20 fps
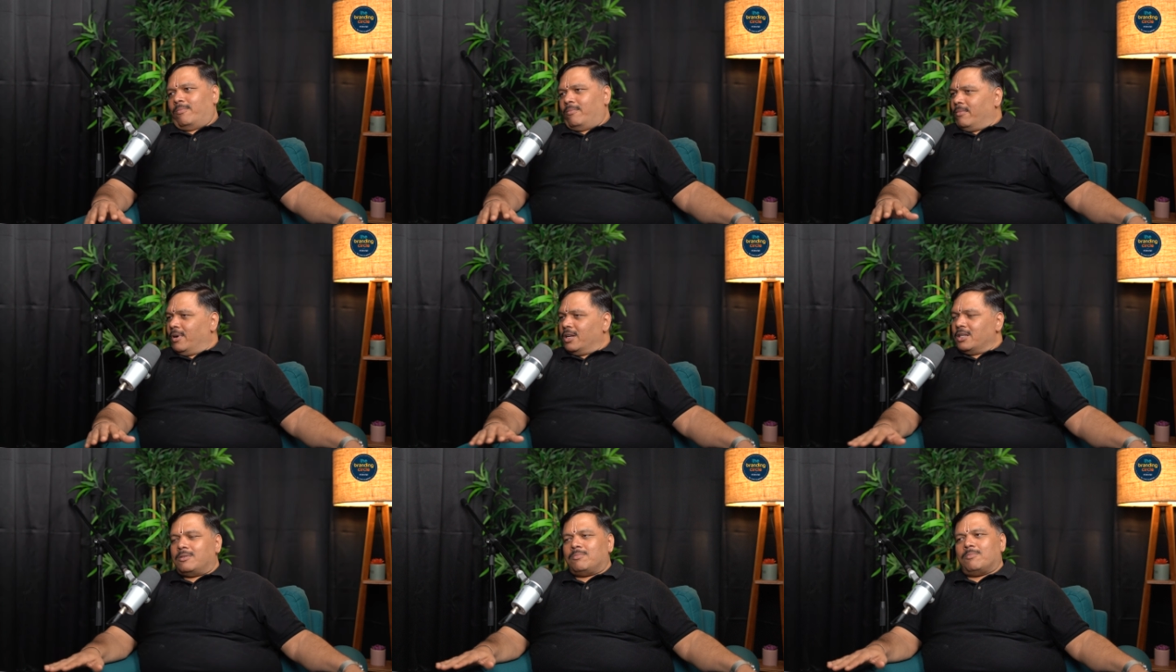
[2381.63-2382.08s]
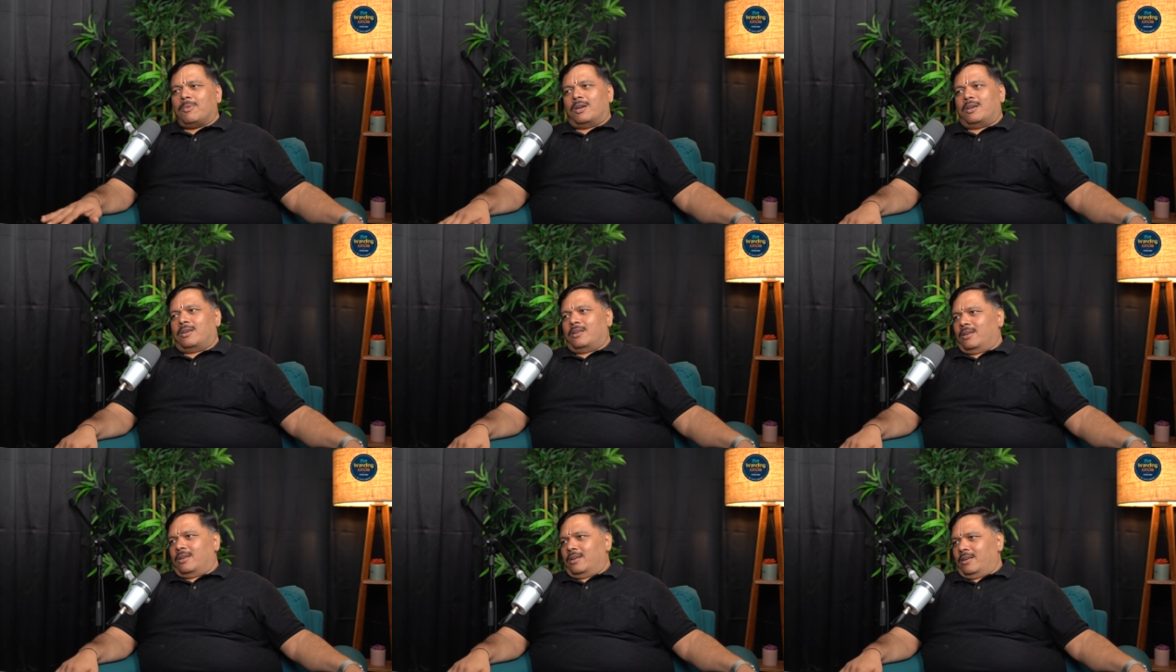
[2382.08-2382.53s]
much
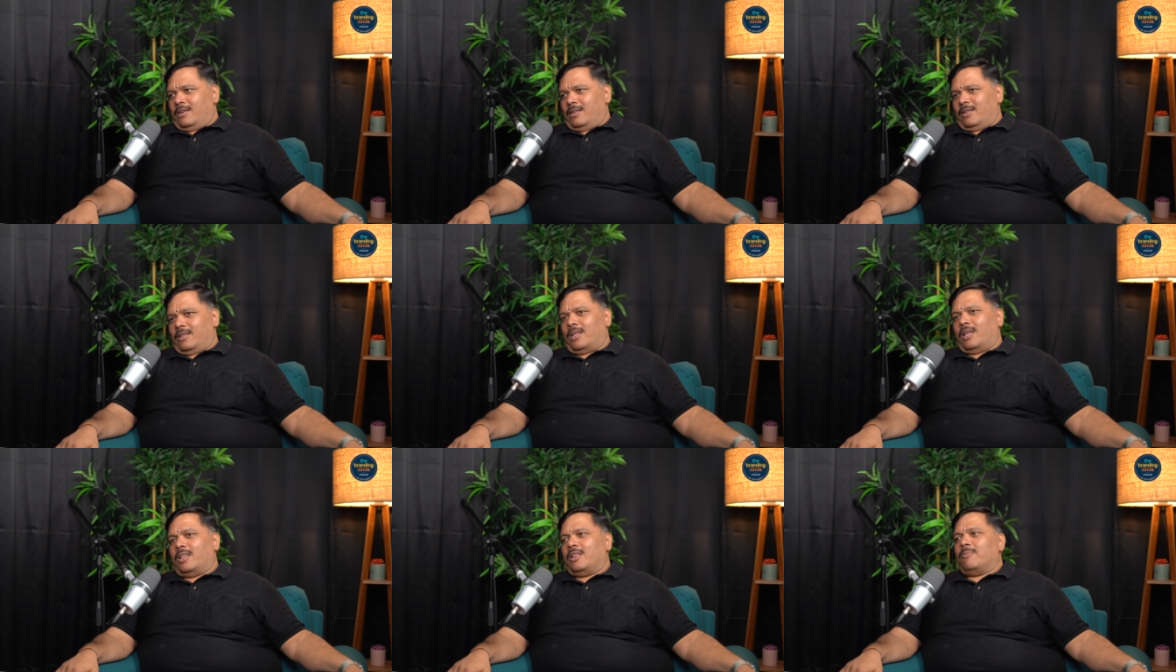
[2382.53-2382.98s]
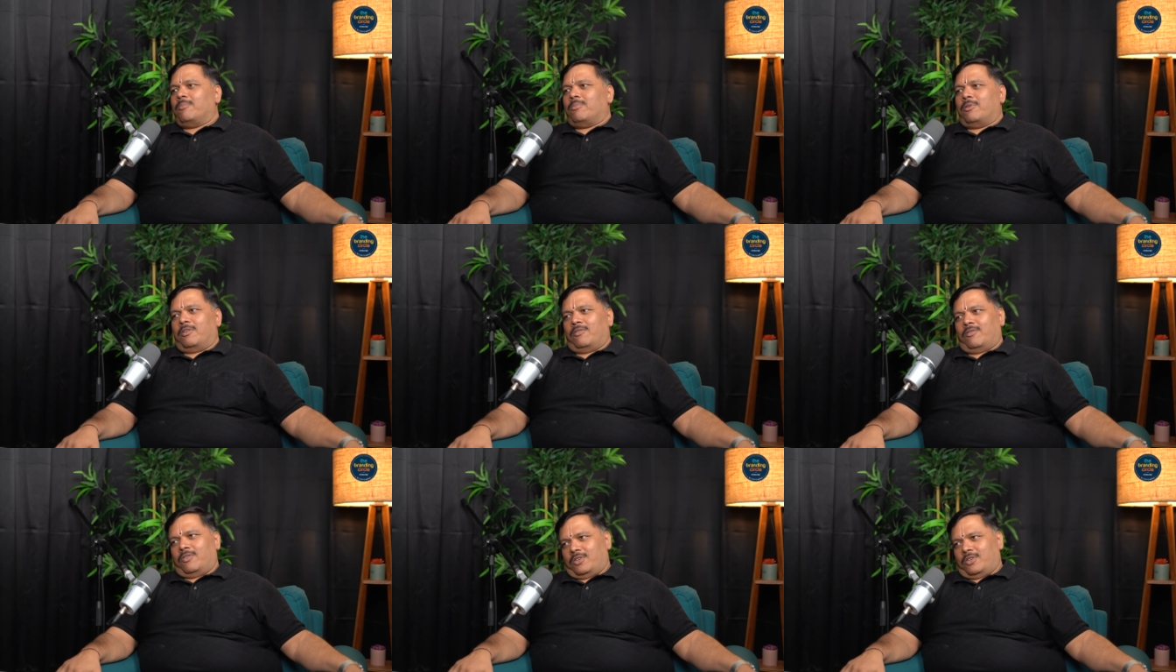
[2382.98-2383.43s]
smarter than the
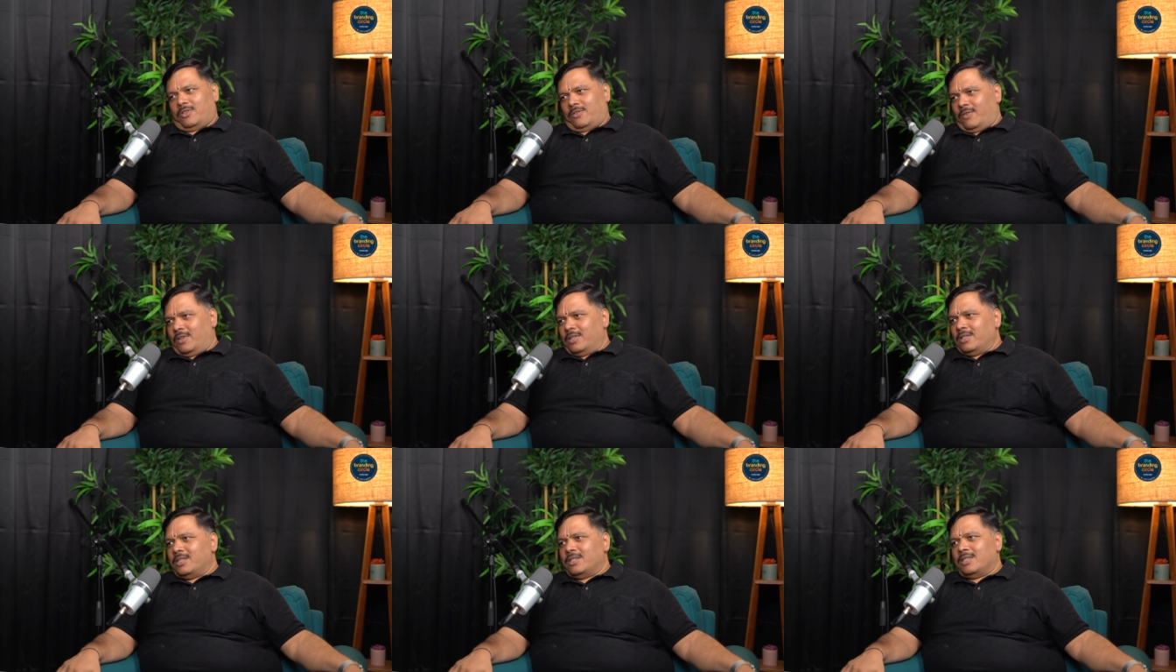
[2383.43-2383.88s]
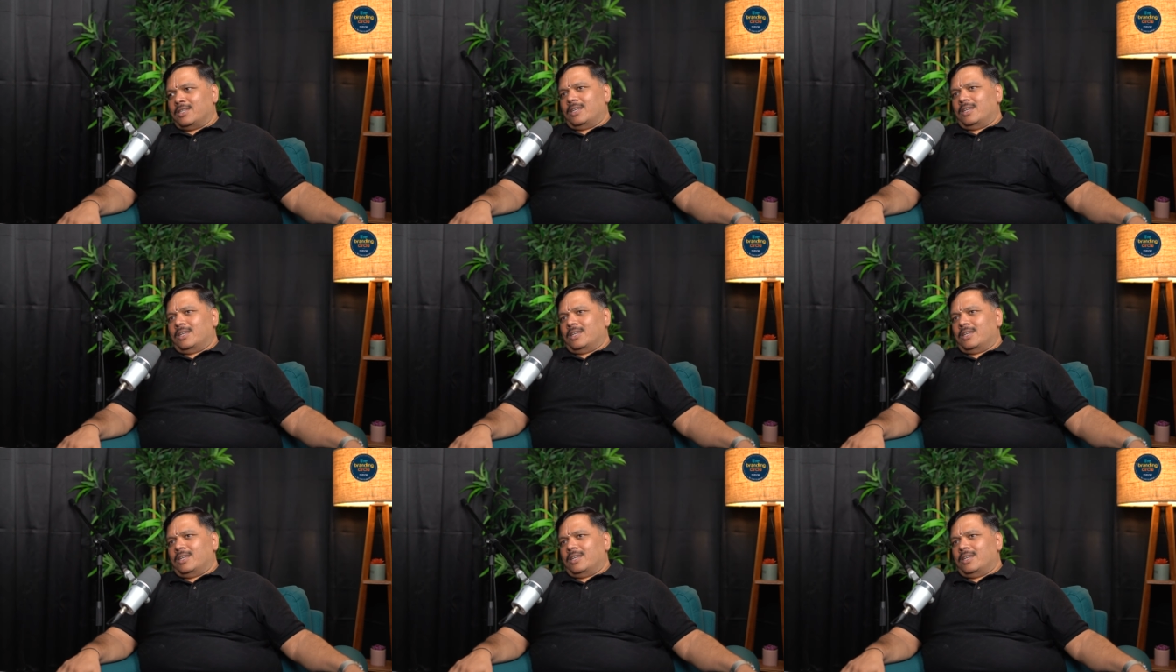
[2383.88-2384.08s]
previous ones.